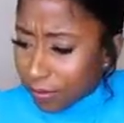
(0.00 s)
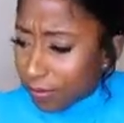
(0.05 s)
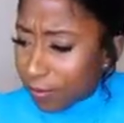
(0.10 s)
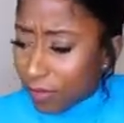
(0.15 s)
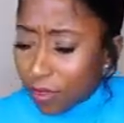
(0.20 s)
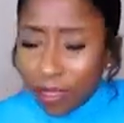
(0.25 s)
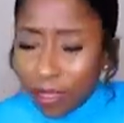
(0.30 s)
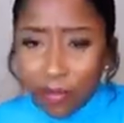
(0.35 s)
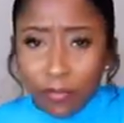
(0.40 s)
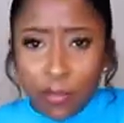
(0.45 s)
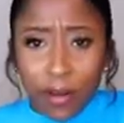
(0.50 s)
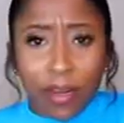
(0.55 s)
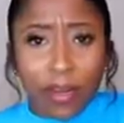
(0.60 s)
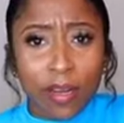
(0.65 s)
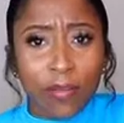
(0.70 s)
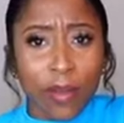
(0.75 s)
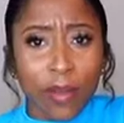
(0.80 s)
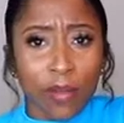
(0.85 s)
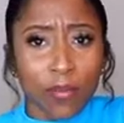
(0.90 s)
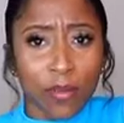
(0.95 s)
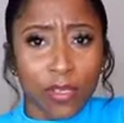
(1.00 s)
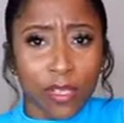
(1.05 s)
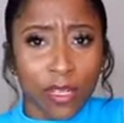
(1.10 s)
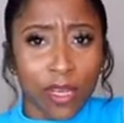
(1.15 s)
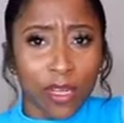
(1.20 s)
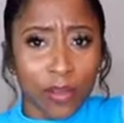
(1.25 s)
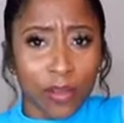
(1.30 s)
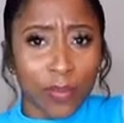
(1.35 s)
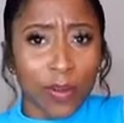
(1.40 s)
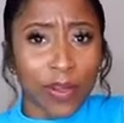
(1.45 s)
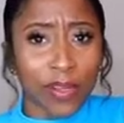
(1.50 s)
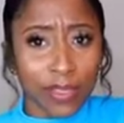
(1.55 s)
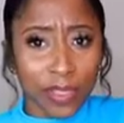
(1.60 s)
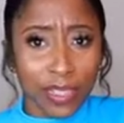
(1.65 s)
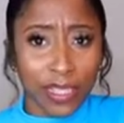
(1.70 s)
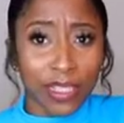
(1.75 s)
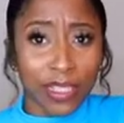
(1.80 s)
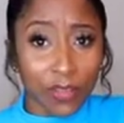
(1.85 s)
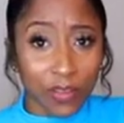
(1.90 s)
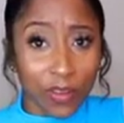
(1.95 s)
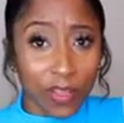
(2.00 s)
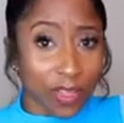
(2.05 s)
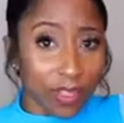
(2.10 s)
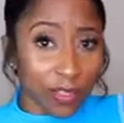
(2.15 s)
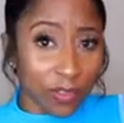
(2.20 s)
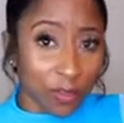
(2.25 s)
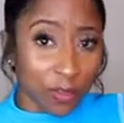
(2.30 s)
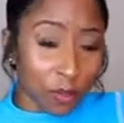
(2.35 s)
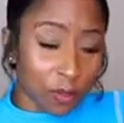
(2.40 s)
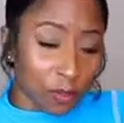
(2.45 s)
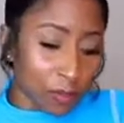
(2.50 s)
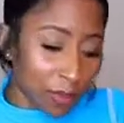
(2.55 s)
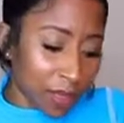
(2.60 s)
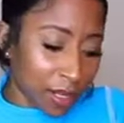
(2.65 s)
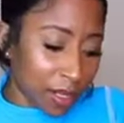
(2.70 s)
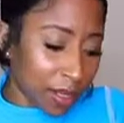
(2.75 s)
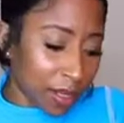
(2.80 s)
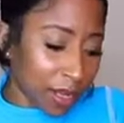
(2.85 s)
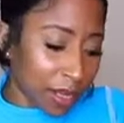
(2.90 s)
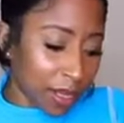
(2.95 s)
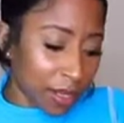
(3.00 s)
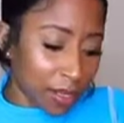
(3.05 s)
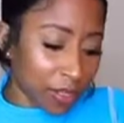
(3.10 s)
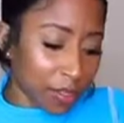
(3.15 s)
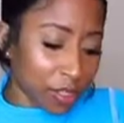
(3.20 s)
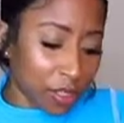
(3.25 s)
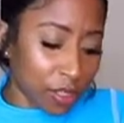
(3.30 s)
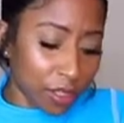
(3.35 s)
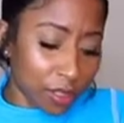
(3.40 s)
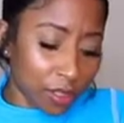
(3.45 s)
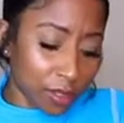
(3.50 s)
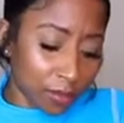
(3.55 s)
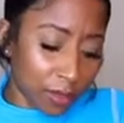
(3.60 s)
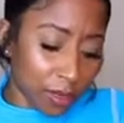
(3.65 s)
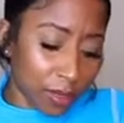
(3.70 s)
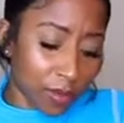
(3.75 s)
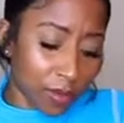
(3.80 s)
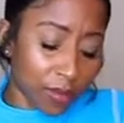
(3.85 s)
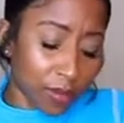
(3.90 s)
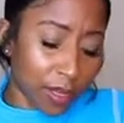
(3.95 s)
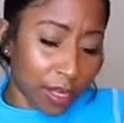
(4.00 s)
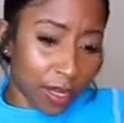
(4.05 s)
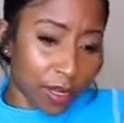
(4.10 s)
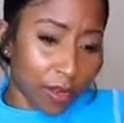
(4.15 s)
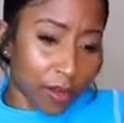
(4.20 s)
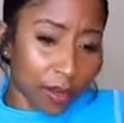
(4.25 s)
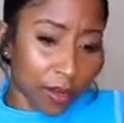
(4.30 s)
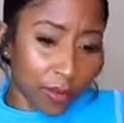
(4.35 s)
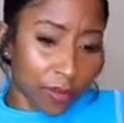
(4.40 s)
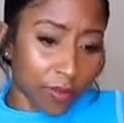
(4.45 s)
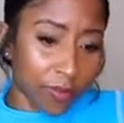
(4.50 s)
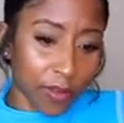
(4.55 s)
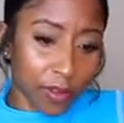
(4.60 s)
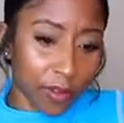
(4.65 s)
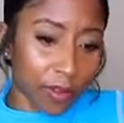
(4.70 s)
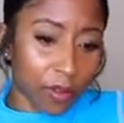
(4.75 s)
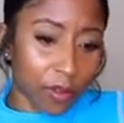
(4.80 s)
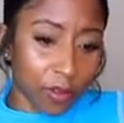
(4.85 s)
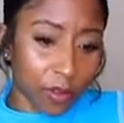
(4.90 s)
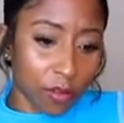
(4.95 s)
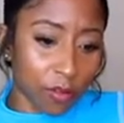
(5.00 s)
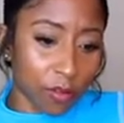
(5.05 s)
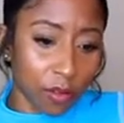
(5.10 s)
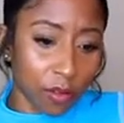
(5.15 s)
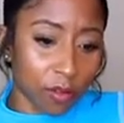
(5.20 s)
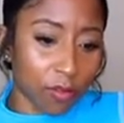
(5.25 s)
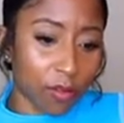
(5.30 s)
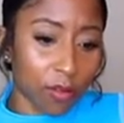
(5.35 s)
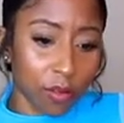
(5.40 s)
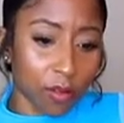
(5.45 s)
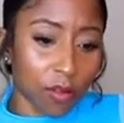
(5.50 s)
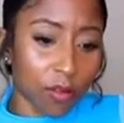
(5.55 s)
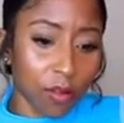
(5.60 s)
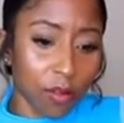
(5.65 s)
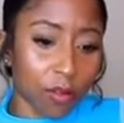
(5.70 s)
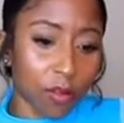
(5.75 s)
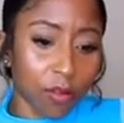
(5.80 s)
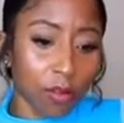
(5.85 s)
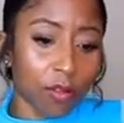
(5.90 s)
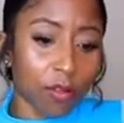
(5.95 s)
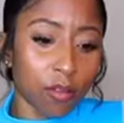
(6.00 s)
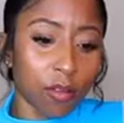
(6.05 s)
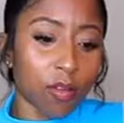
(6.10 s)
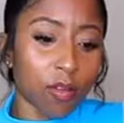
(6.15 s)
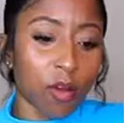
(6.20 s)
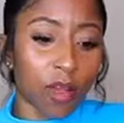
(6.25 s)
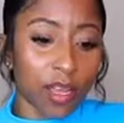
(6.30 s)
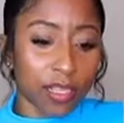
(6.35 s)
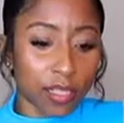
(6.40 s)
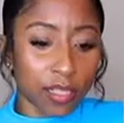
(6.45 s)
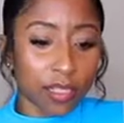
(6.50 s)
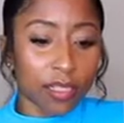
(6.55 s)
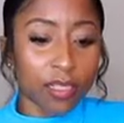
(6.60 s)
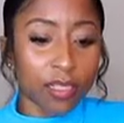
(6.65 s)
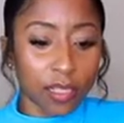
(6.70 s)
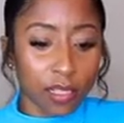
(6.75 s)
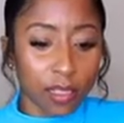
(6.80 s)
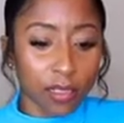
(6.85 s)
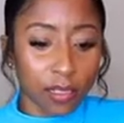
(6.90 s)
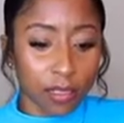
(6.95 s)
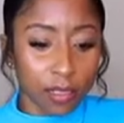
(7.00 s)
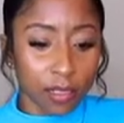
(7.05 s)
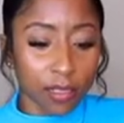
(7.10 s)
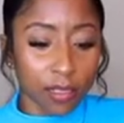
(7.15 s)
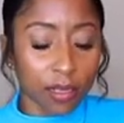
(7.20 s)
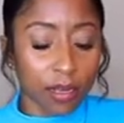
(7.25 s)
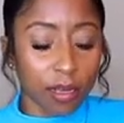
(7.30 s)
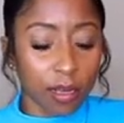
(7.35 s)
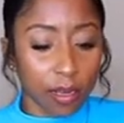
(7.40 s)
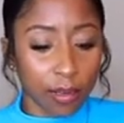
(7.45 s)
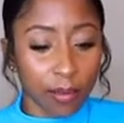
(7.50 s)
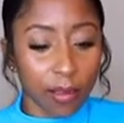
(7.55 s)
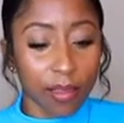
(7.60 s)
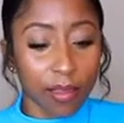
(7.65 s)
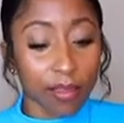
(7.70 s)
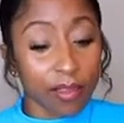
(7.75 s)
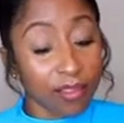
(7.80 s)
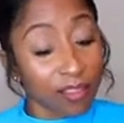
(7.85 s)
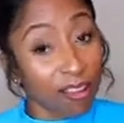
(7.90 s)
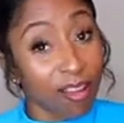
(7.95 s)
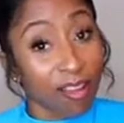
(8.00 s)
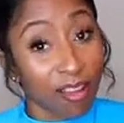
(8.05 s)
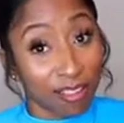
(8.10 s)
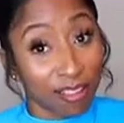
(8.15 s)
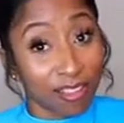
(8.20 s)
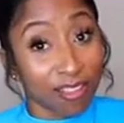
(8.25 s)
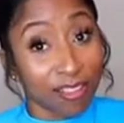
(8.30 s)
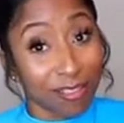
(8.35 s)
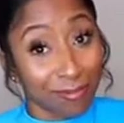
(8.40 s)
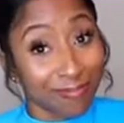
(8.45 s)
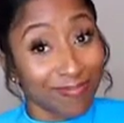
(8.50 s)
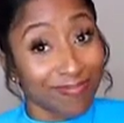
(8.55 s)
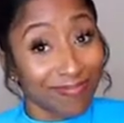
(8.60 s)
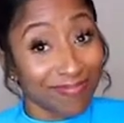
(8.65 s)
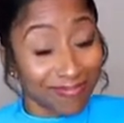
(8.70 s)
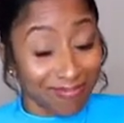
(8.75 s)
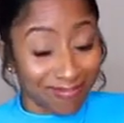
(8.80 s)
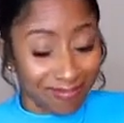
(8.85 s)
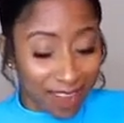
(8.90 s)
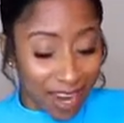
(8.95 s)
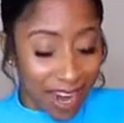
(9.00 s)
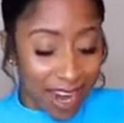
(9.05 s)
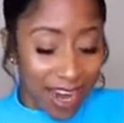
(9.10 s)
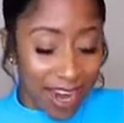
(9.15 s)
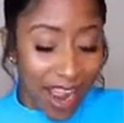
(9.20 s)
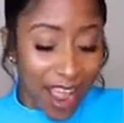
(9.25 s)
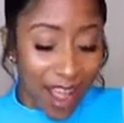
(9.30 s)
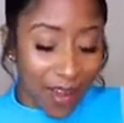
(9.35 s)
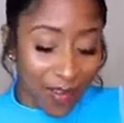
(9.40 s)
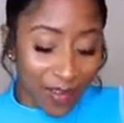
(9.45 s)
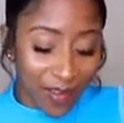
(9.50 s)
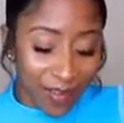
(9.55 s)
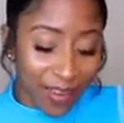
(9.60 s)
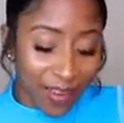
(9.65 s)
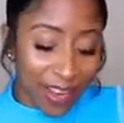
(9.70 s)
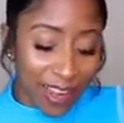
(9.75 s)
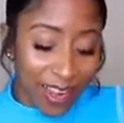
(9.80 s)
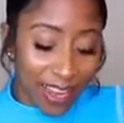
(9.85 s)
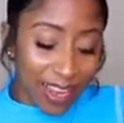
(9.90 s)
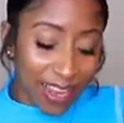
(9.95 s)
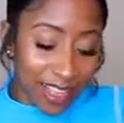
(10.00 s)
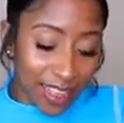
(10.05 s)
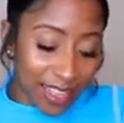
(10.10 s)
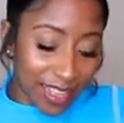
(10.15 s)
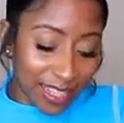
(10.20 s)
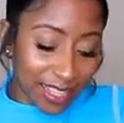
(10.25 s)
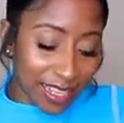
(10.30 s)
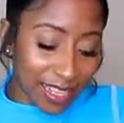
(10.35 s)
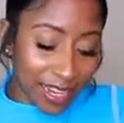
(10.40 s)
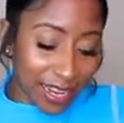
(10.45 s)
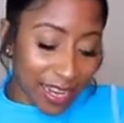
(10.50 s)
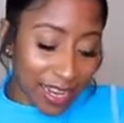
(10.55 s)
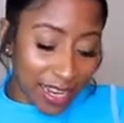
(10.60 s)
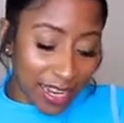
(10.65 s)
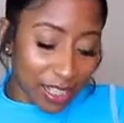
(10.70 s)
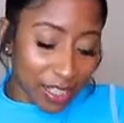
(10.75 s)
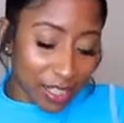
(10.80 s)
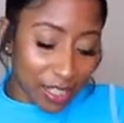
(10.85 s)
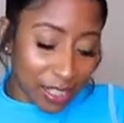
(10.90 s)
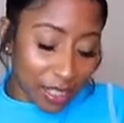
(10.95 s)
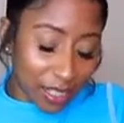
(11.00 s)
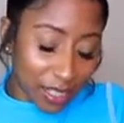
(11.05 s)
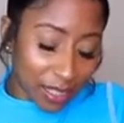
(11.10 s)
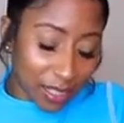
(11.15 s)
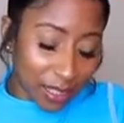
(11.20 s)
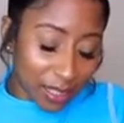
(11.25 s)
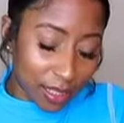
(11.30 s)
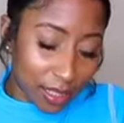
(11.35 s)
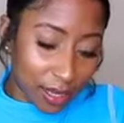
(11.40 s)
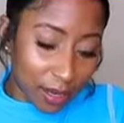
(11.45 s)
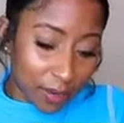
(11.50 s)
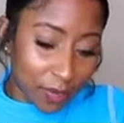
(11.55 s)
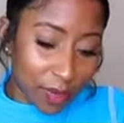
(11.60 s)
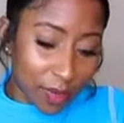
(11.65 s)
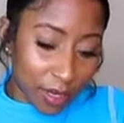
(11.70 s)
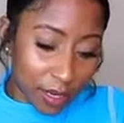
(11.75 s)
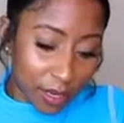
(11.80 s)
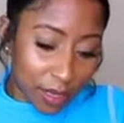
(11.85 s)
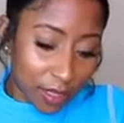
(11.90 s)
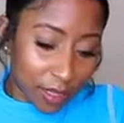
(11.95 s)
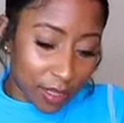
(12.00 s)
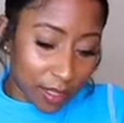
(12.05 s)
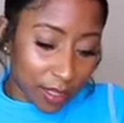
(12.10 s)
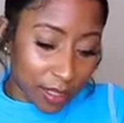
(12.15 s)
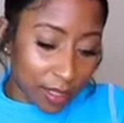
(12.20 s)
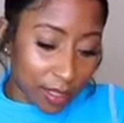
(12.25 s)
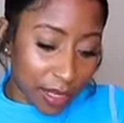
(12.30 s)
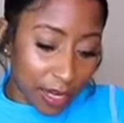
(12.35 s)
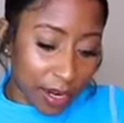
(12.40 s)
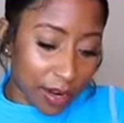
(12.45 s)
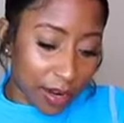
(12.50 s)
really worried about what your other person is feeling too. I'm getting that energy as well. Like you're feeling a little lost in the sauce right now in this connection. Let's see, what does